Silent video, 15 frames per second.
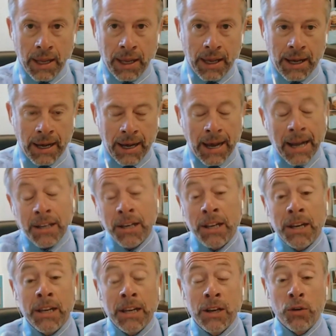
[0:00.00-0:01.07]
I did
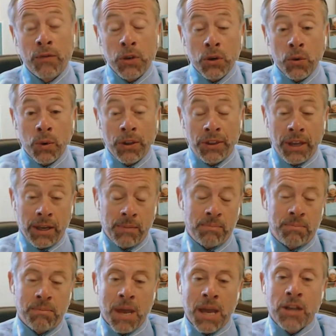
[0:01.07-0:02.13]
an interview with a
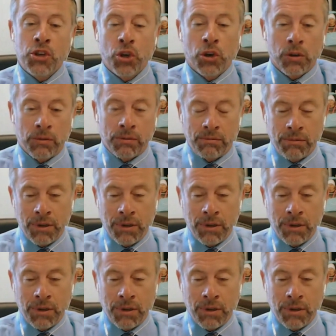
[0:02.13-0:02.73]
major